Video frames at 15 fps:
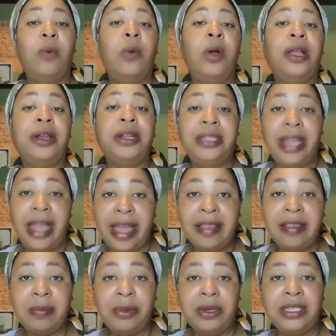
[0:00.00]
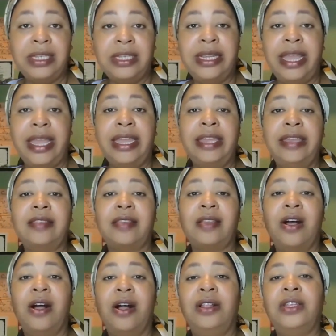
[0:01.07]
Well, our last book today is
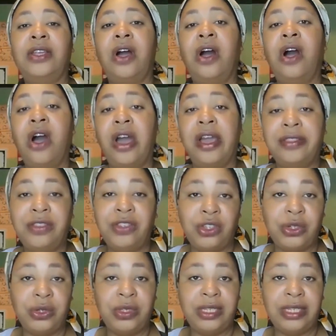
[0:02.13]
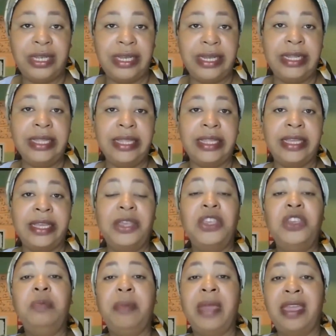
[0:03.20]
called On Juneteenth.
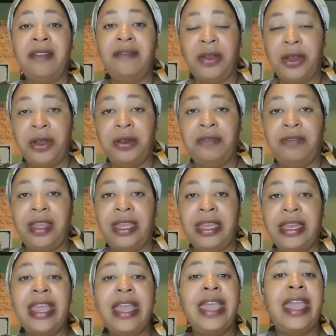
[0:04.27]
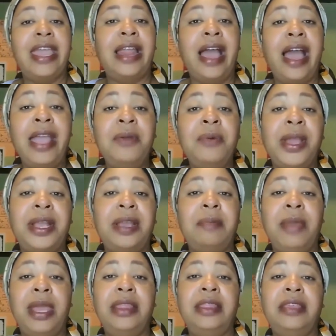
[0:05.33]
You may have heard of it, and I
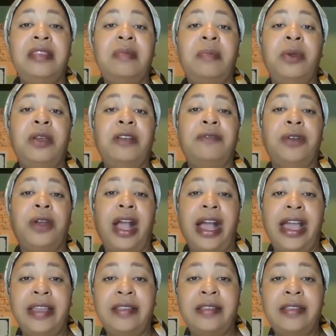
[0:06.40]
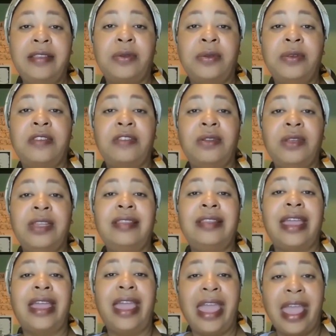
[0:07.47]
recommend this book for high school students
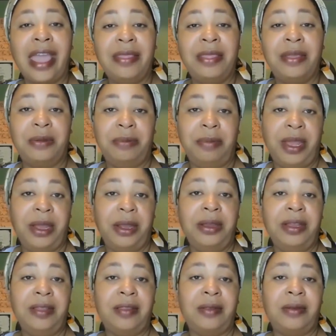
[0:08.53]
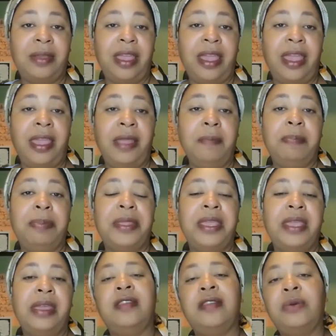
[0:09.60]
and their parents, okay?
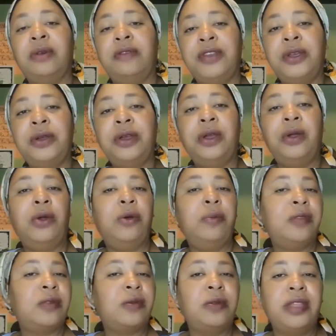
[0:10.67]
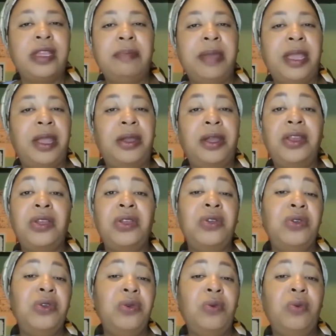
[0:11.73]
So if you're a homeschooling parent
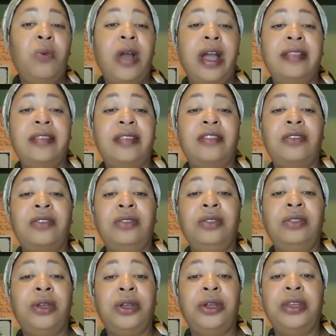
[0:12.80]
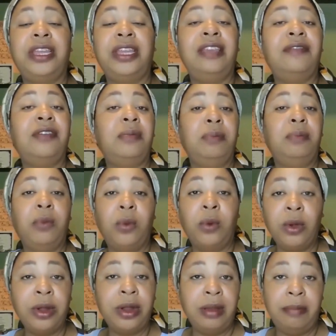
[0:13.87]
who wants to learn even
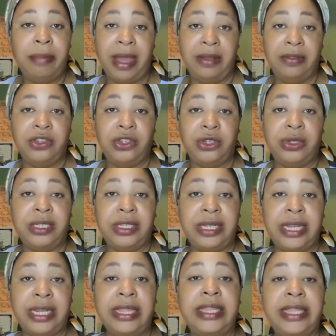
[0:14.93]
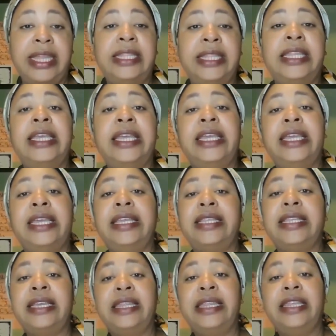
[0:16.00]
more about Juneteenth than
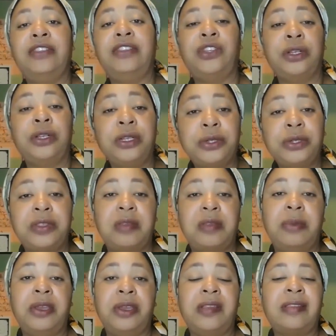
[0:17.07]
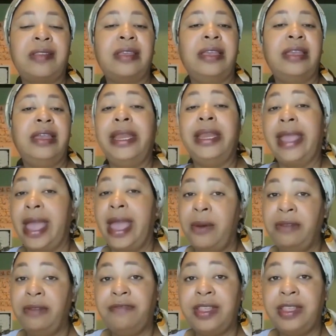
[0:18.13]
is in the children's books and
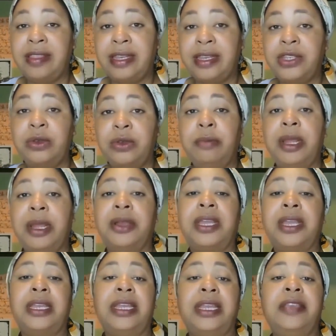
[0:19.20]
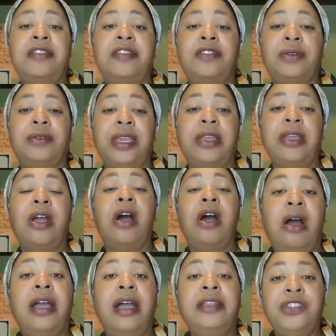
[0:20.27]
how it fits into American history,
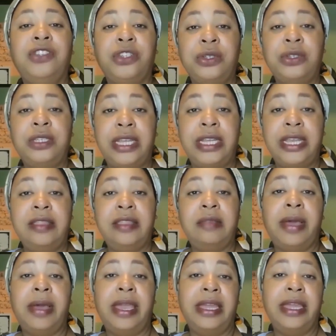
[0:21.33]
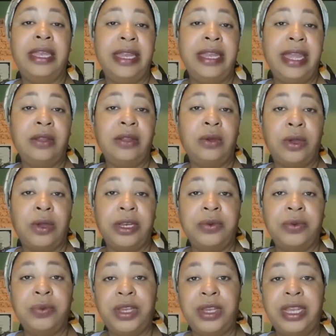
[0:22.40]
On Juneteenth by Annette
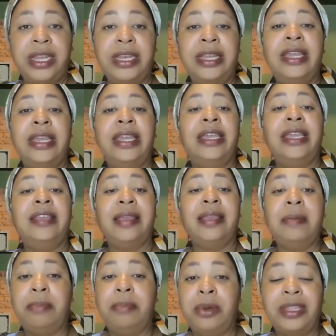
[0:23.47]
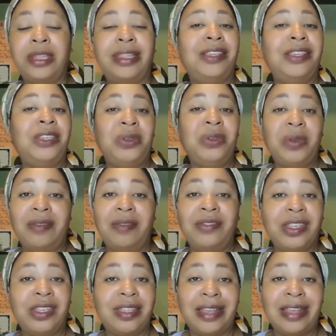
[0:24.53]
Gordon Reed is a book that you have
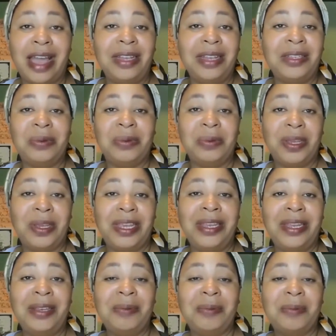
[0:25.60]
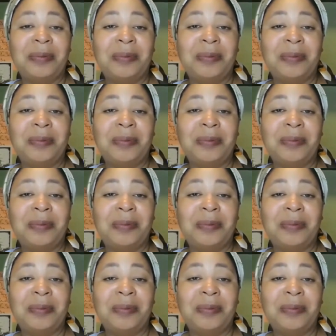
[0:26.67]
just got to read.